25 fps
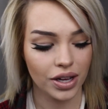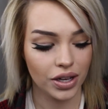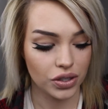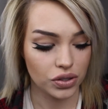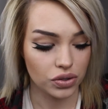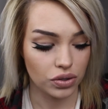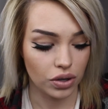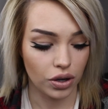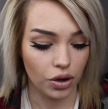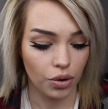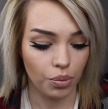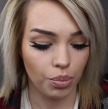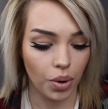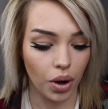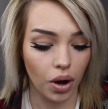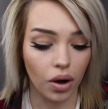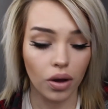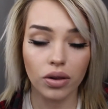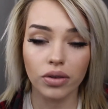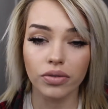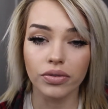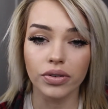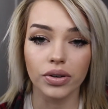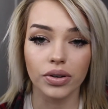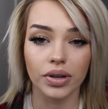So I hope
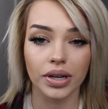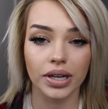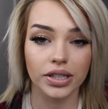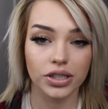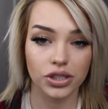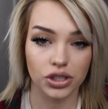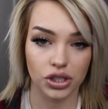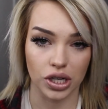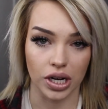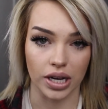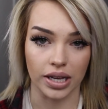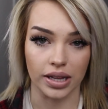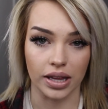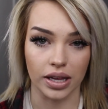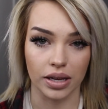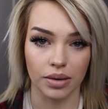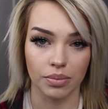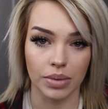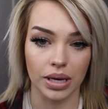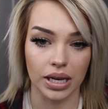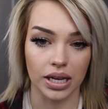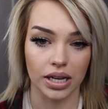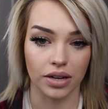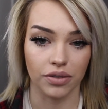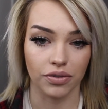all of you guys try
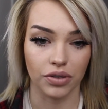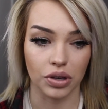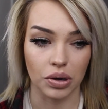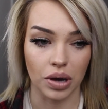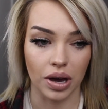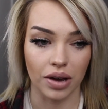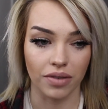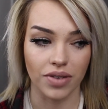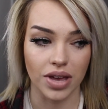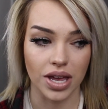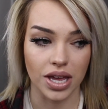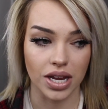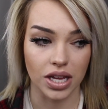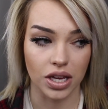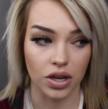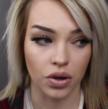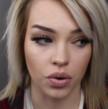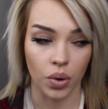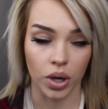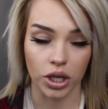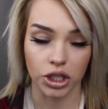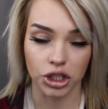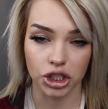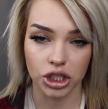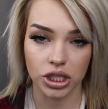them, and if you have any
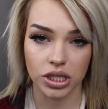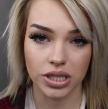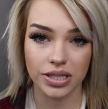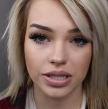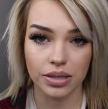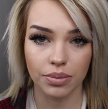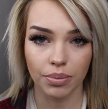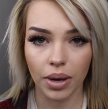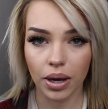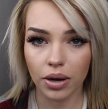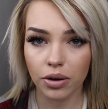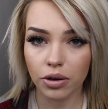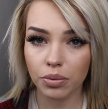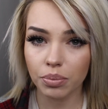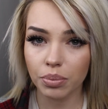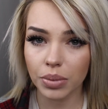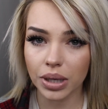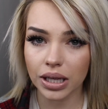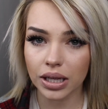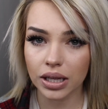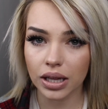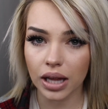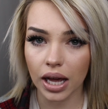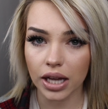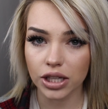questions about
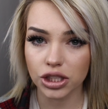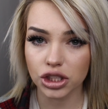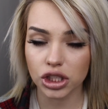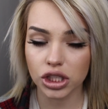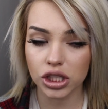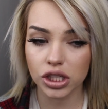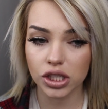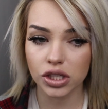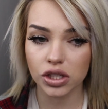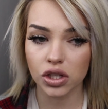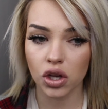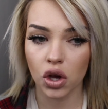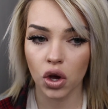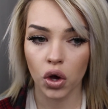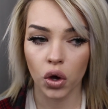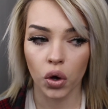mink lashes